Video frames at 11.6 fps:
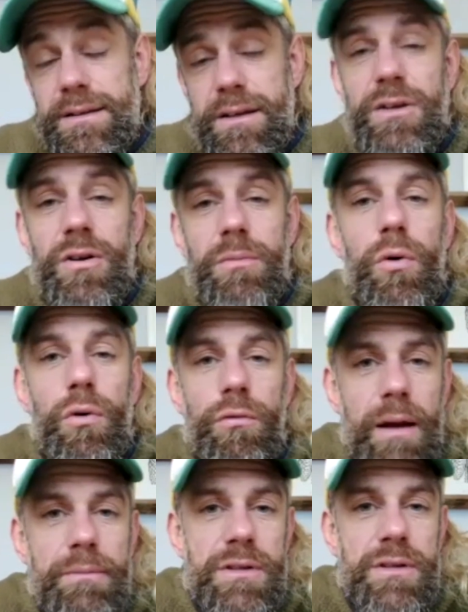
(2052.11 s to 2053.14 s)
So you're doing more
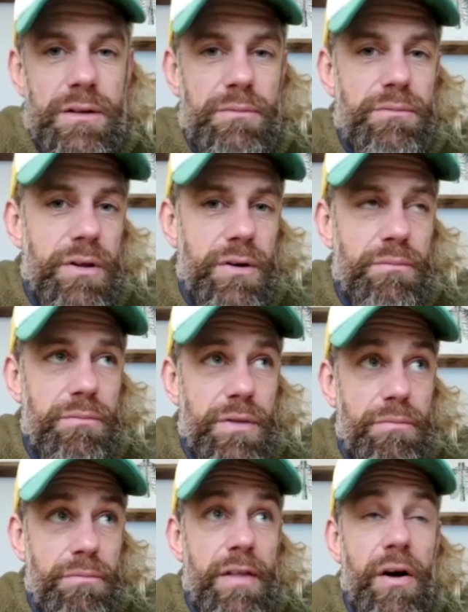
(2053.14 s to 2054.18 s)
reps, and
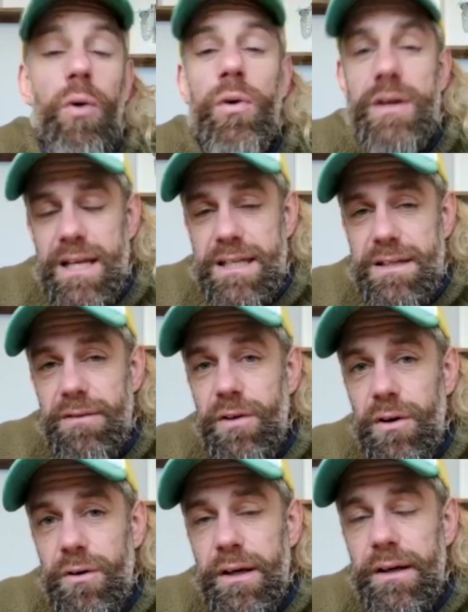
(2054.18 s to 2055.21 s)
the breath hold is lasting for
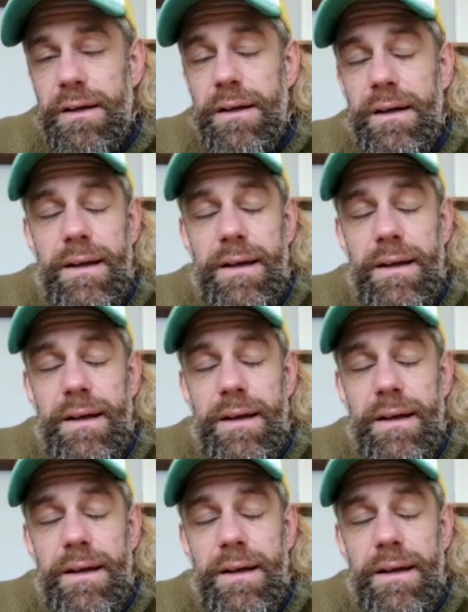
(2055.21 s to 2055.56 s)
longer,